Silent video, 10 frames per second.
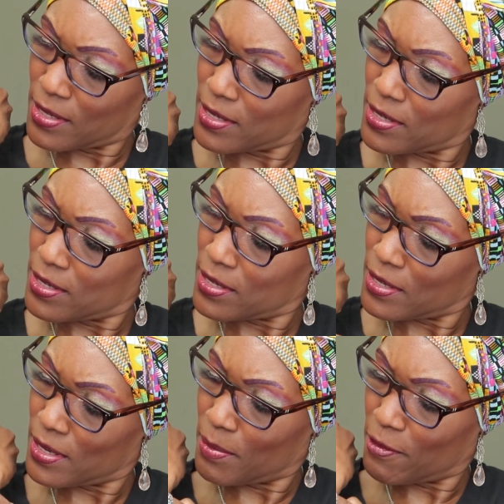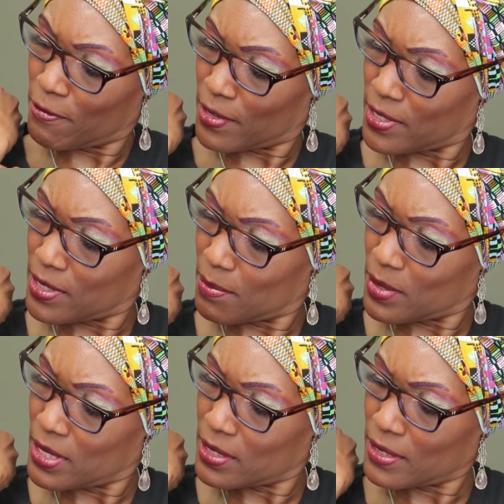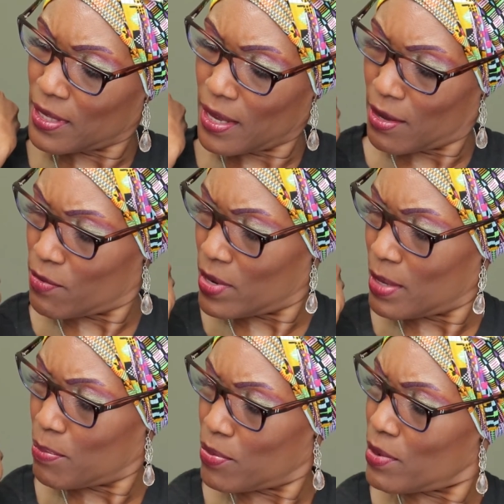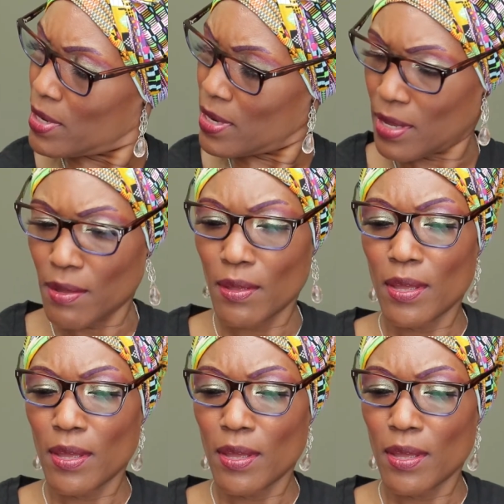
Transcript: and let me fix them because they are really pretty.